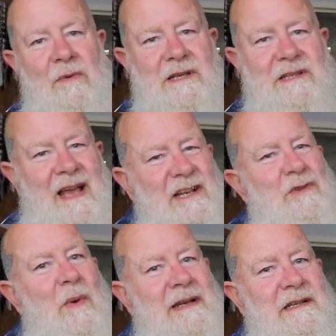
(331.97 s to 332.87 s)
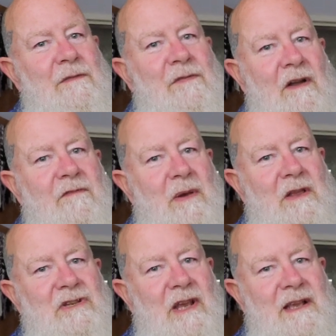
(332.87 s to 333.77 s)
I would say 25
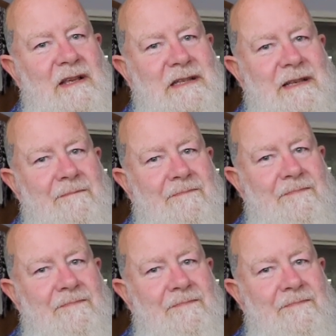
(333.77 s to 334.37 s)
plus years.